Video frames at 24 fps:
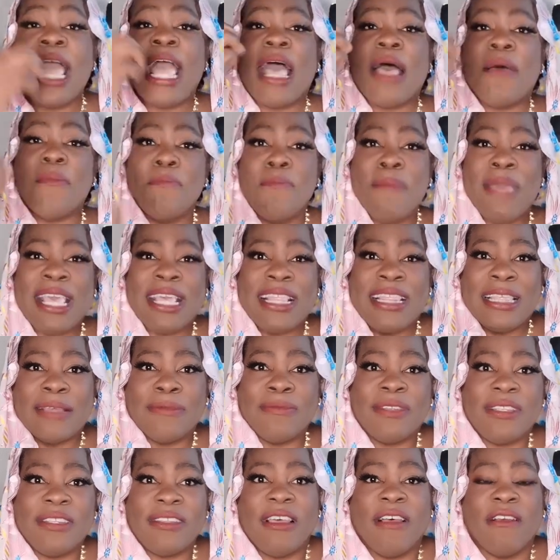and make
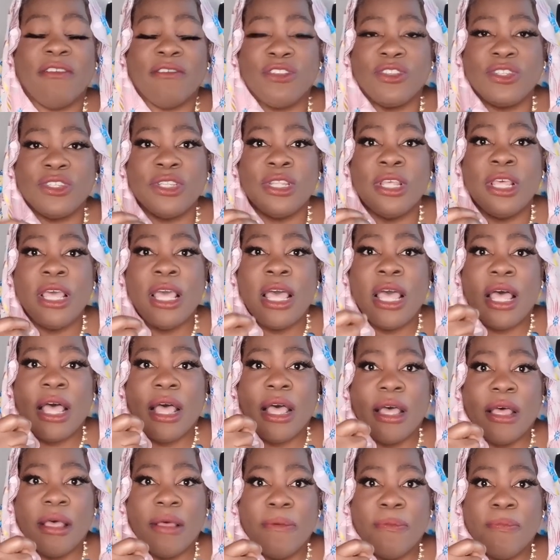themselves,
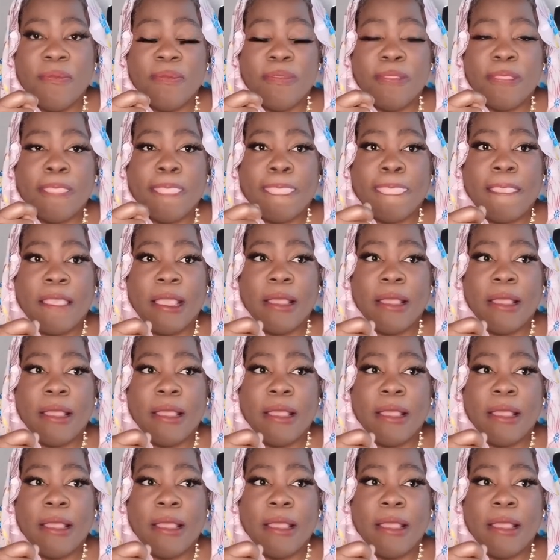um,